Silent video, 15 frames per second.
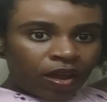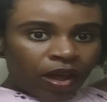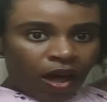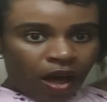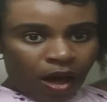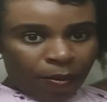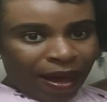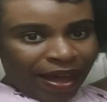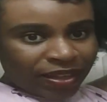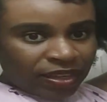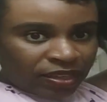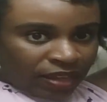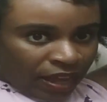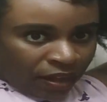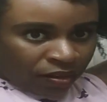I
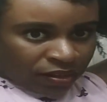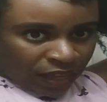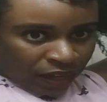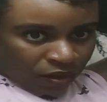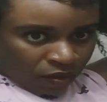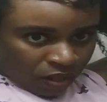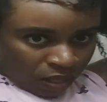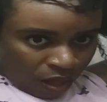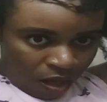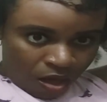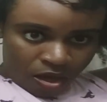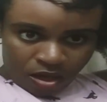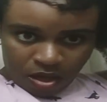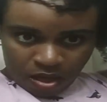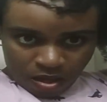detangle as I go
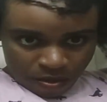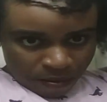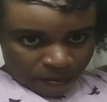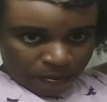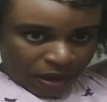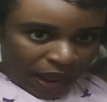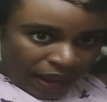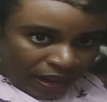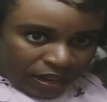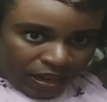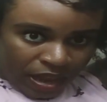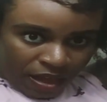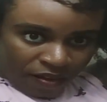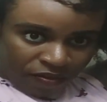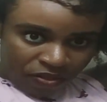along, but I
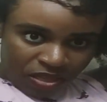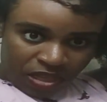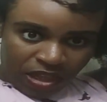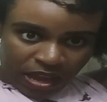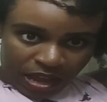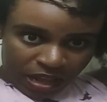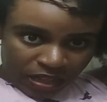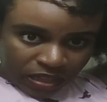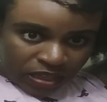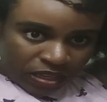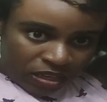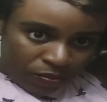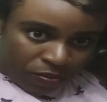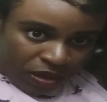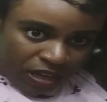love the ends
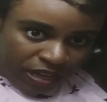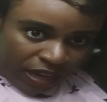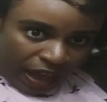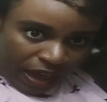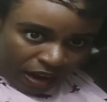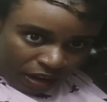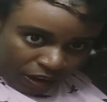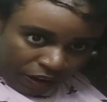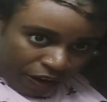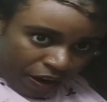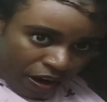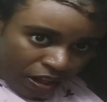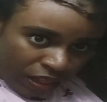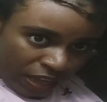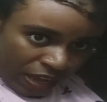to be kind of
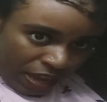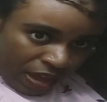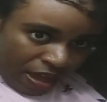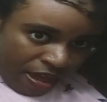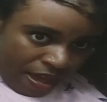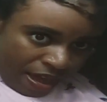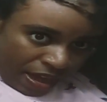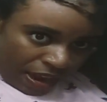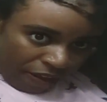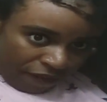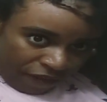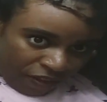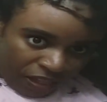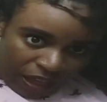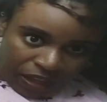curly, and I
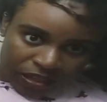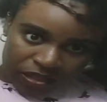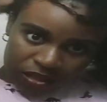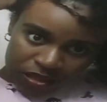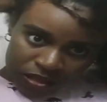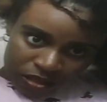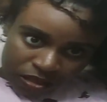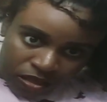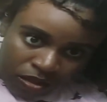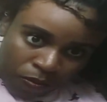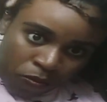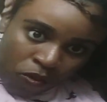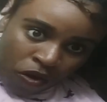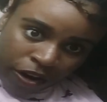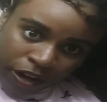feel like the
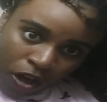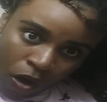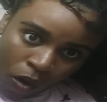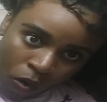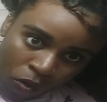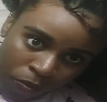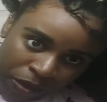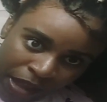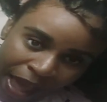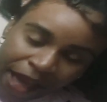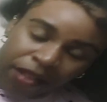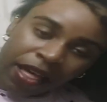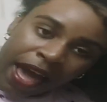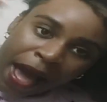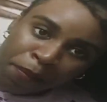more combing,
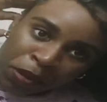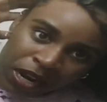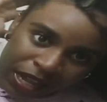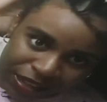I put it like